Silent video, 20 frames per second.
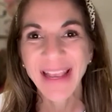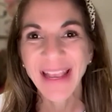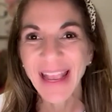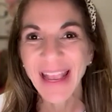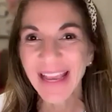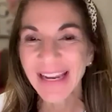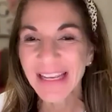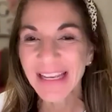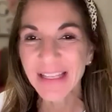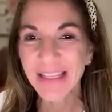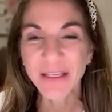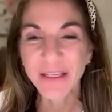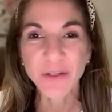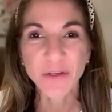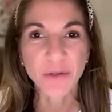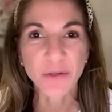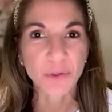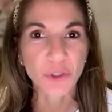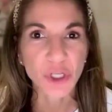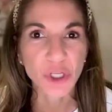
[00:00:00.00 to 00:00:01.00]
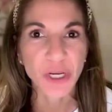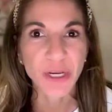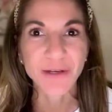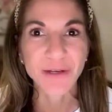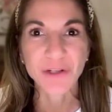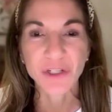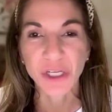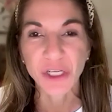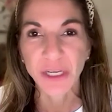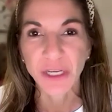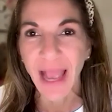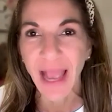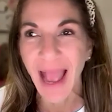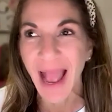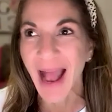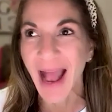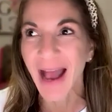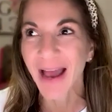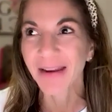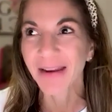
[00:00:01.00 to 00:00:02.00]
Anything you're changing,
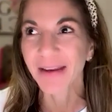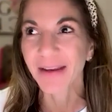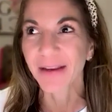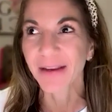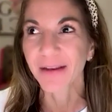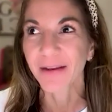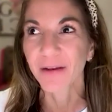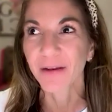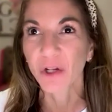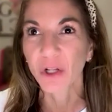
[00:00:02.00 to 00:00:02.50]
adding,